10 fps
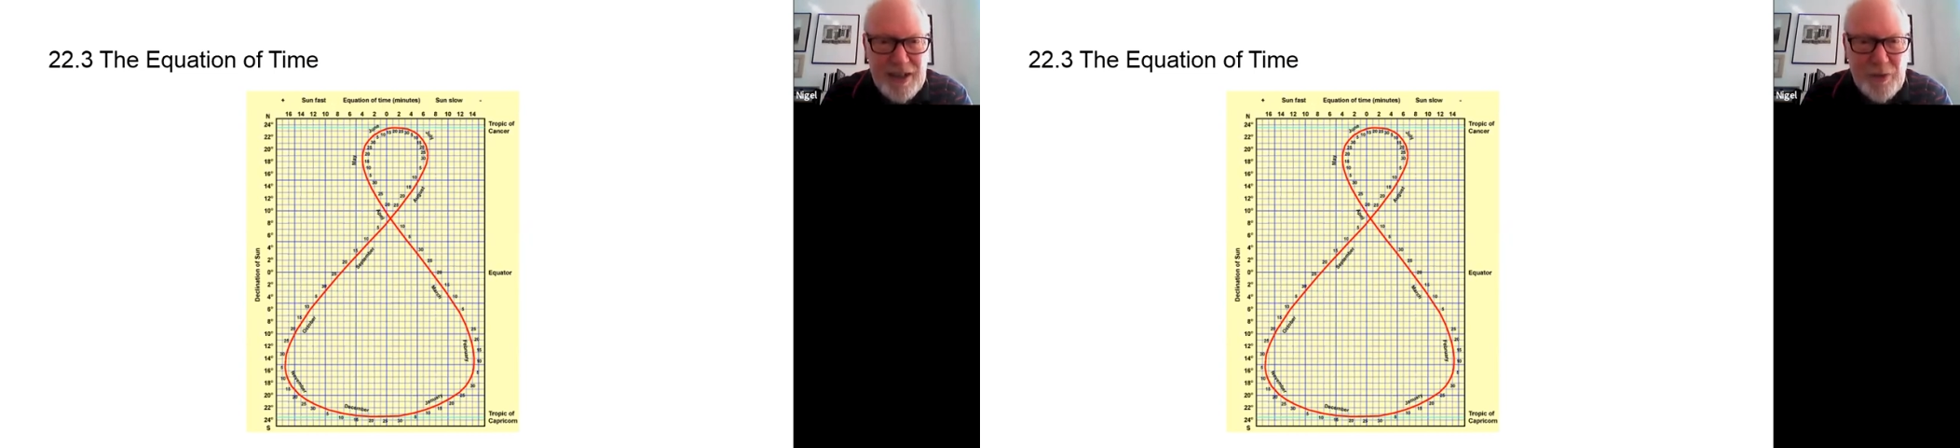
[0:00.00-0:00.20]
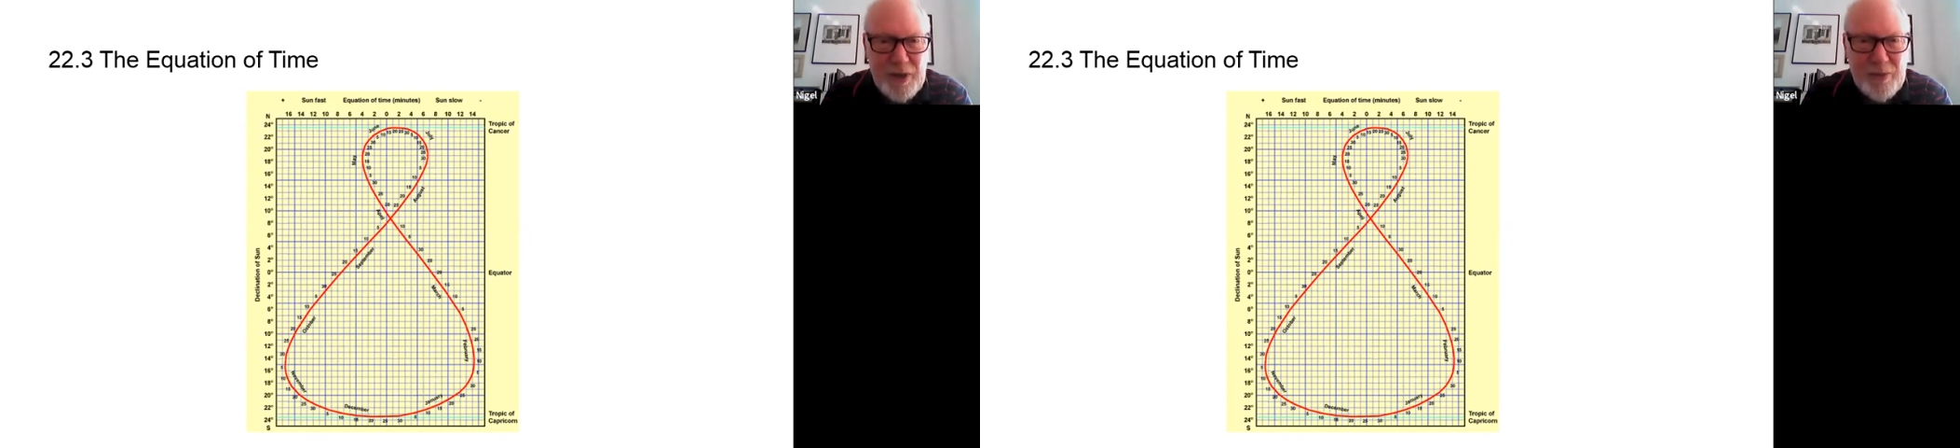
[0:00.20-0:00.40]

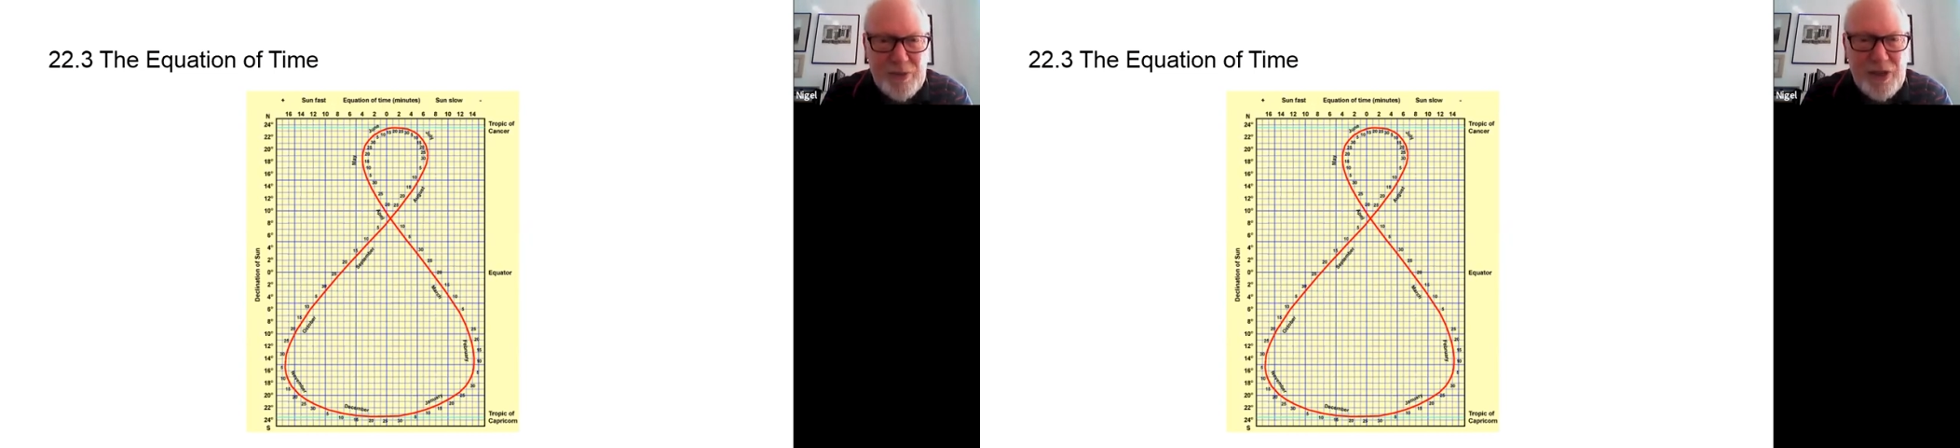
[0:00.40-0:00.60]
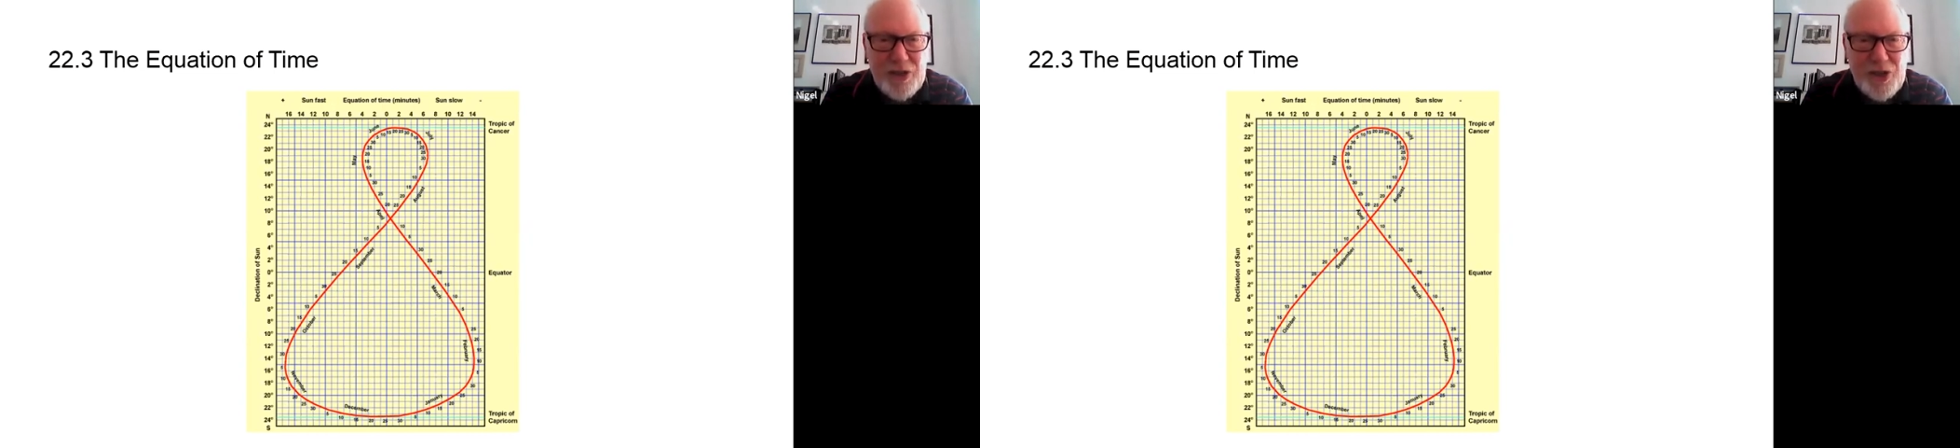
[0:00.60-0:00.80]
Going up
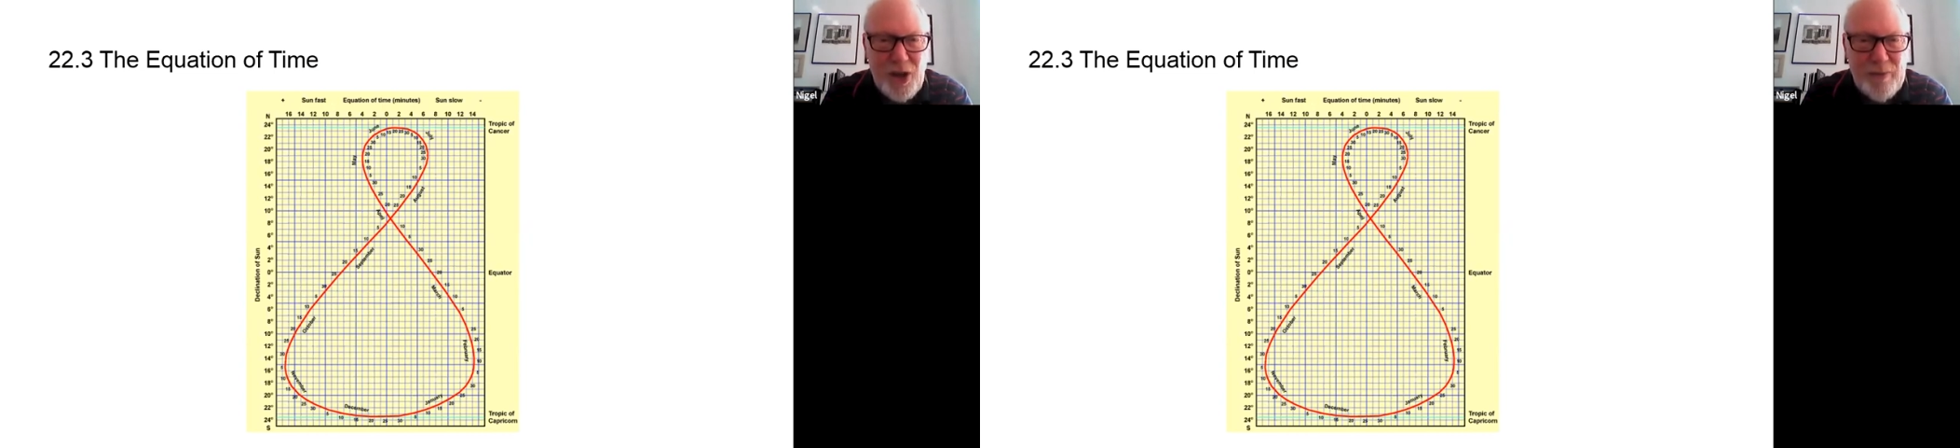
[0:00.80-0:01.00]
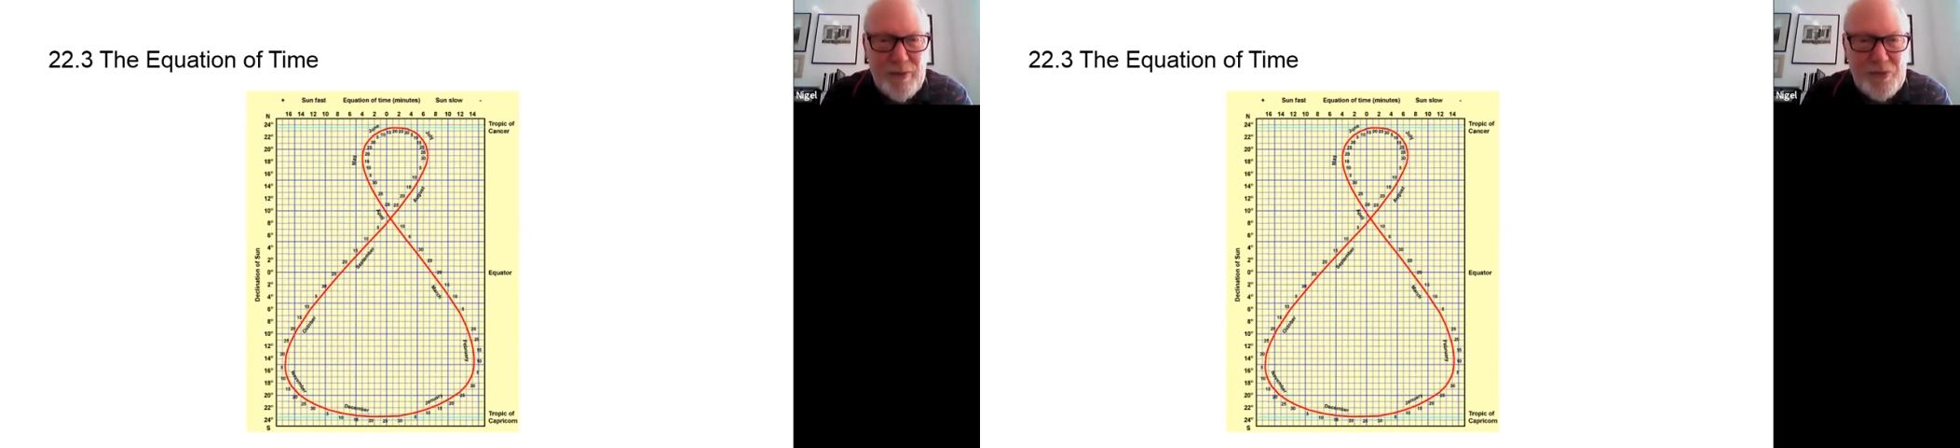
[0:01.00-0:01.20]
to the
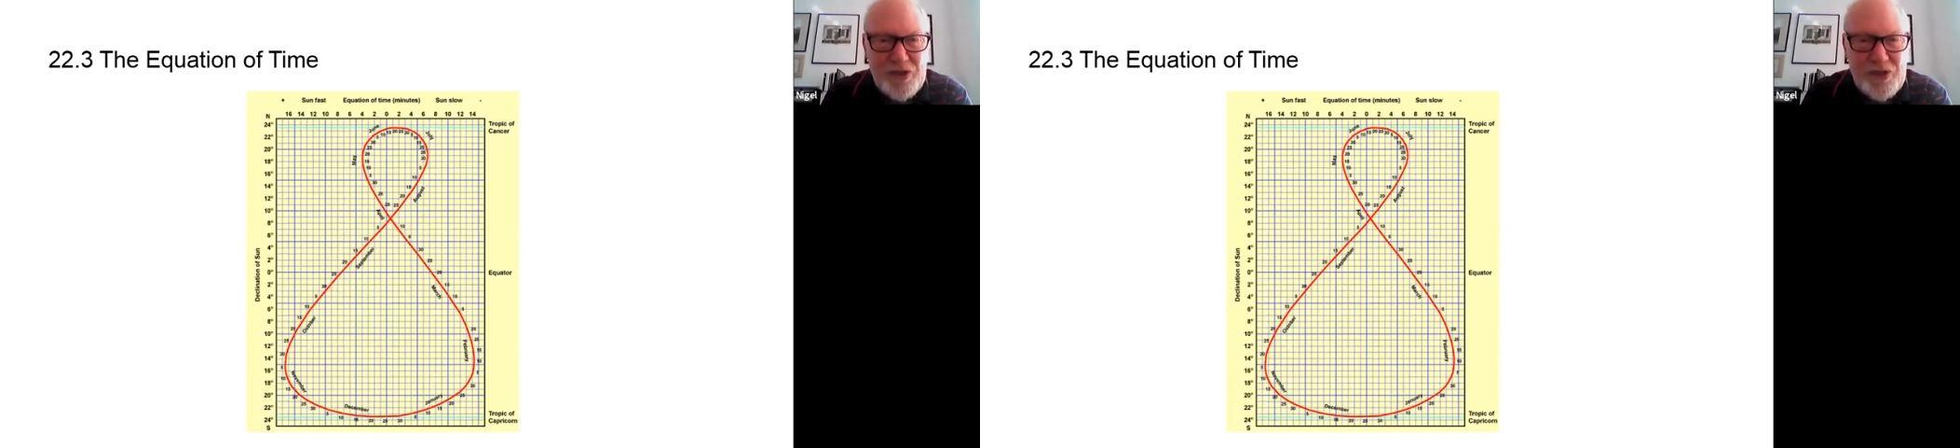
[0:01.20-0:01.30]
top from